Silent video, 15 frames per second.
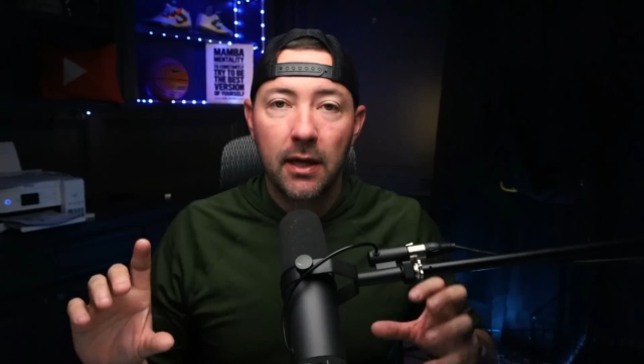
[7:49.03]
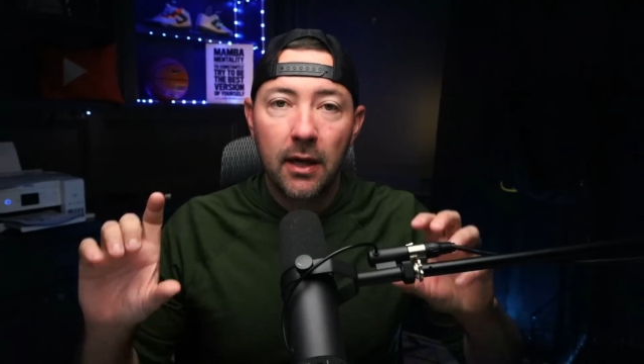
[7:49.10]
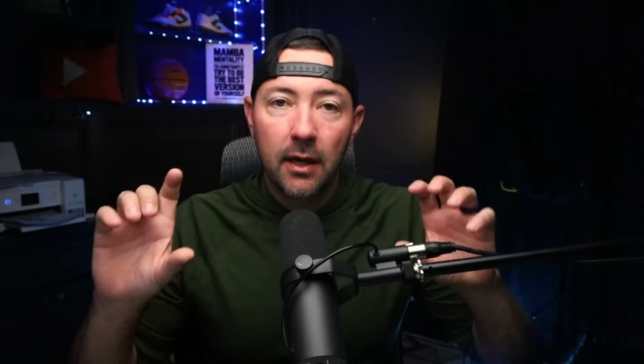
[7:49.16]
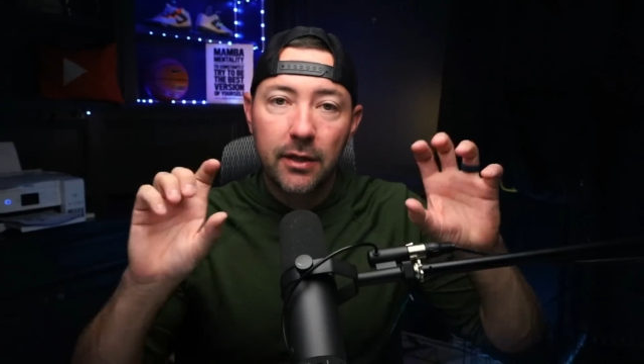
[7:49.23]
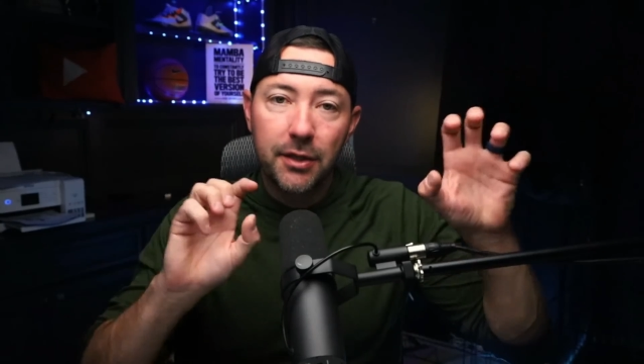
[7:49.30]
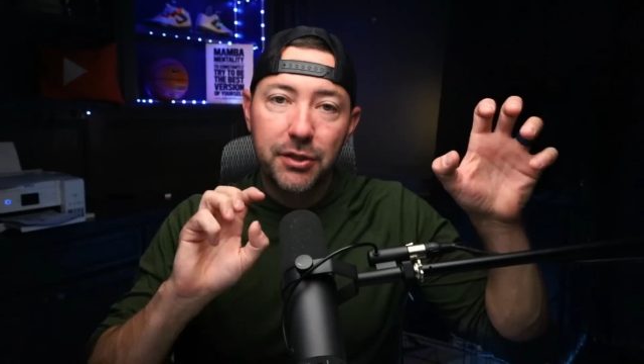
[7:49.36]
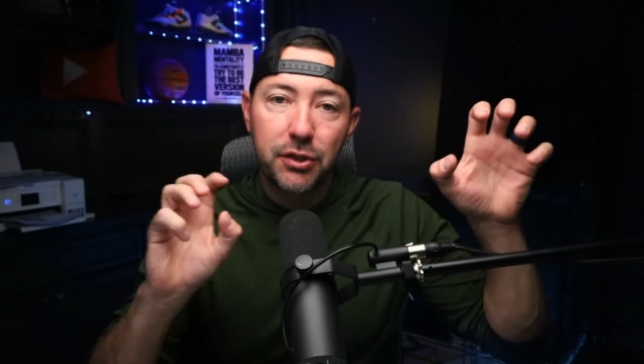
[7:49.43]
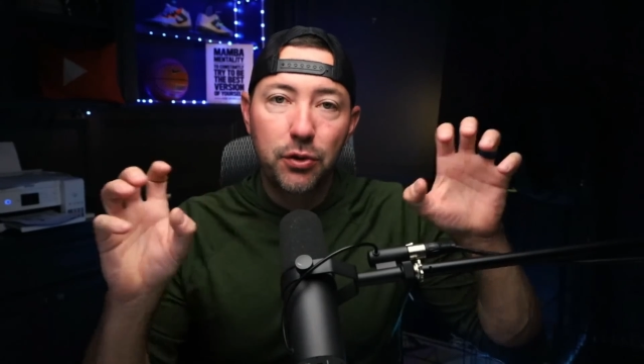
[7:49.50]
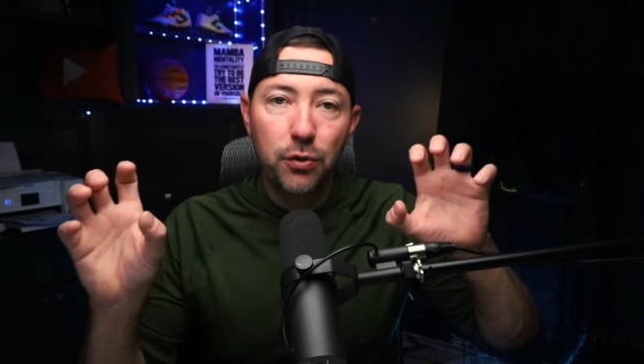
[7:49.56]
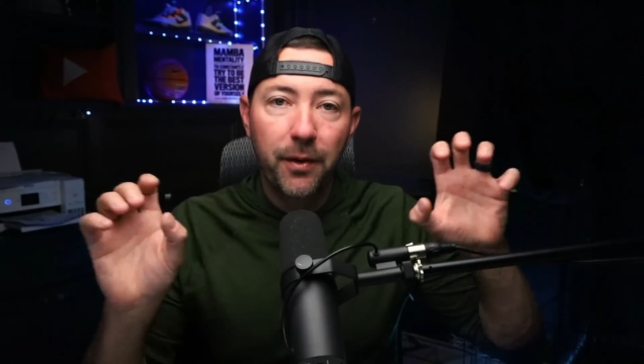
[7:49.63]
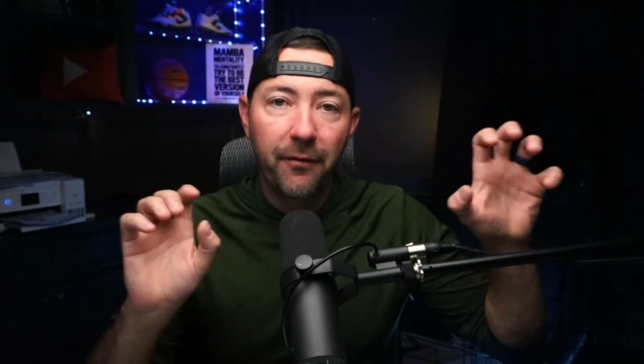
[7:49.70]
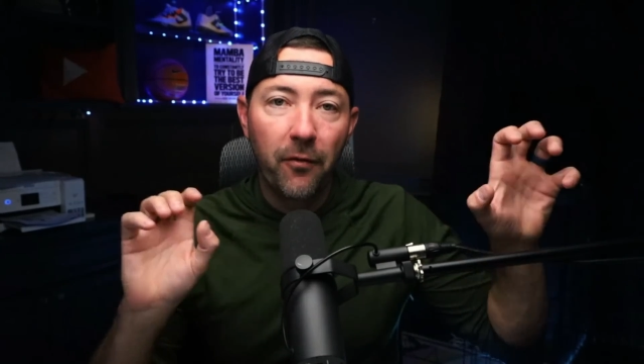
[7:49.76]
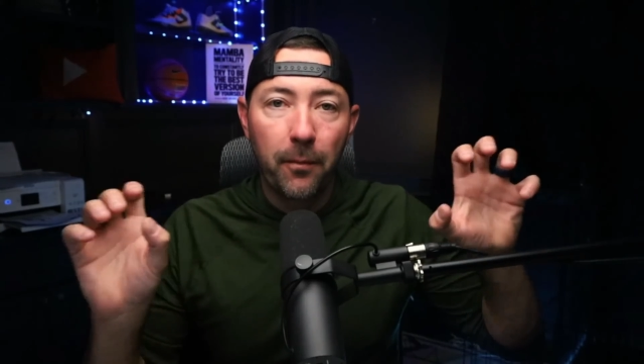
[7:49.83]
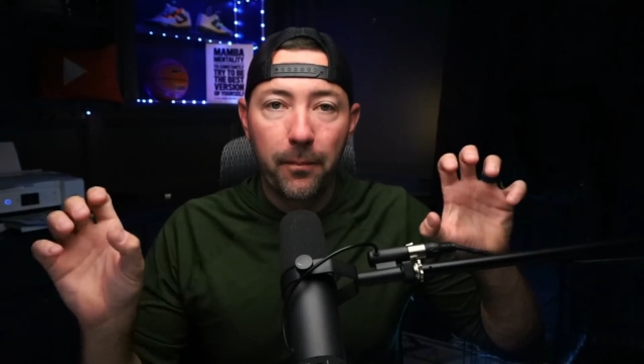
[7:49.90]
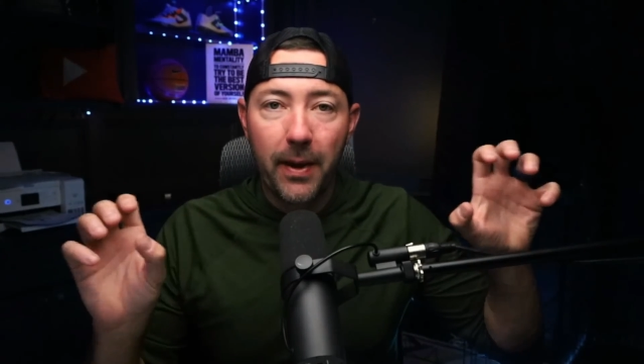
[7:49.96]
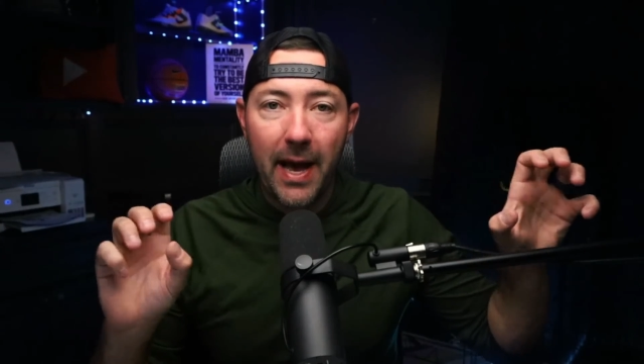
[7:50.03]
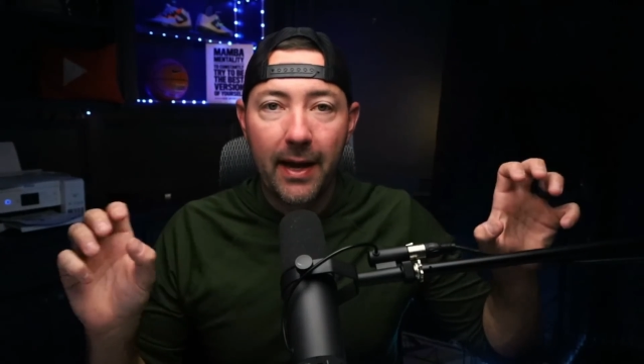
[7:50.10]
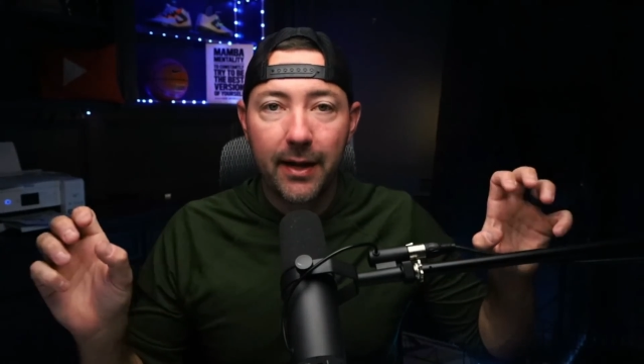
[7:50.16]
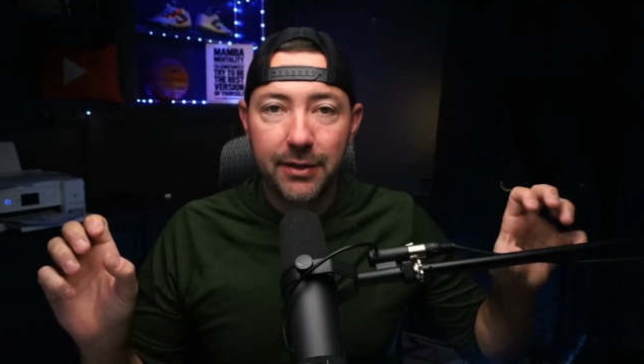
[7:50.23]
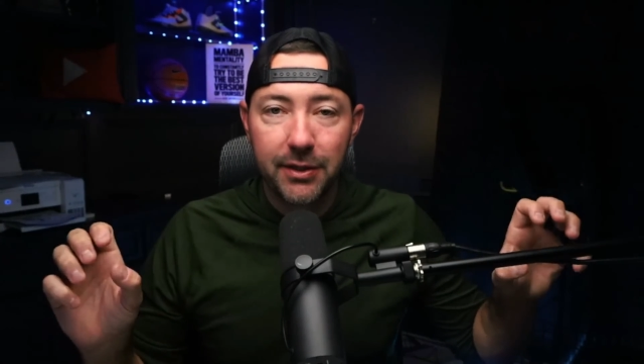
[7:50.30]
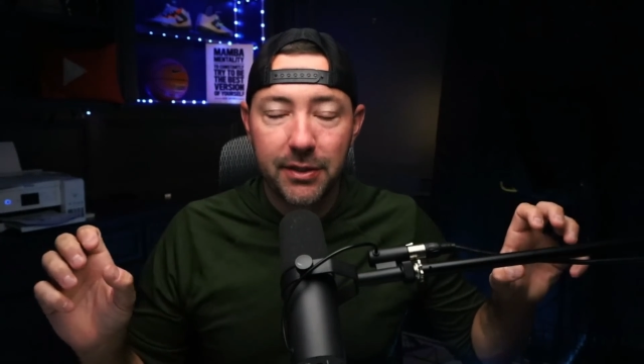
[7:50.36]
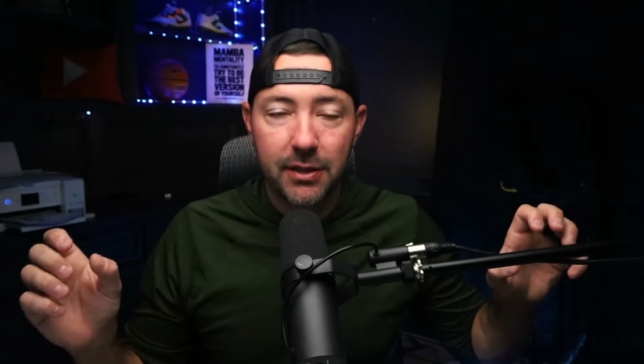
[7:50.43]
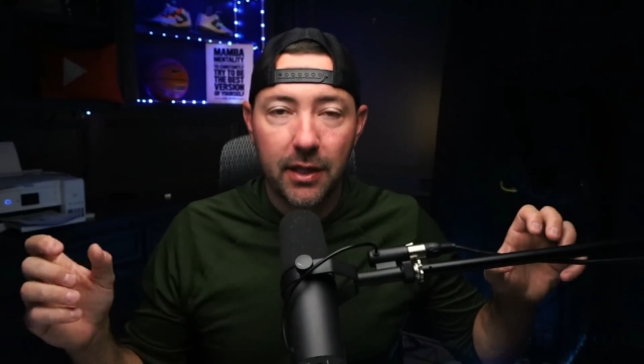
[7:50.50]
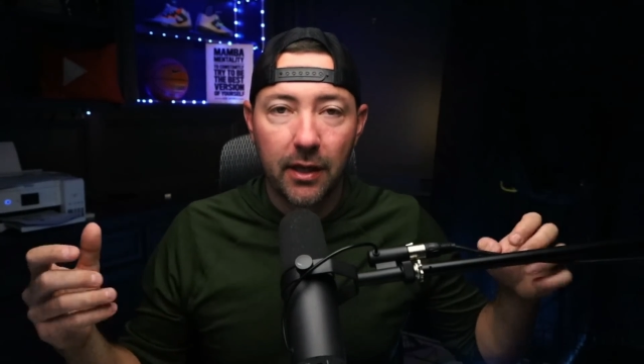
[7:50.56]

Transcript: there's two different packages that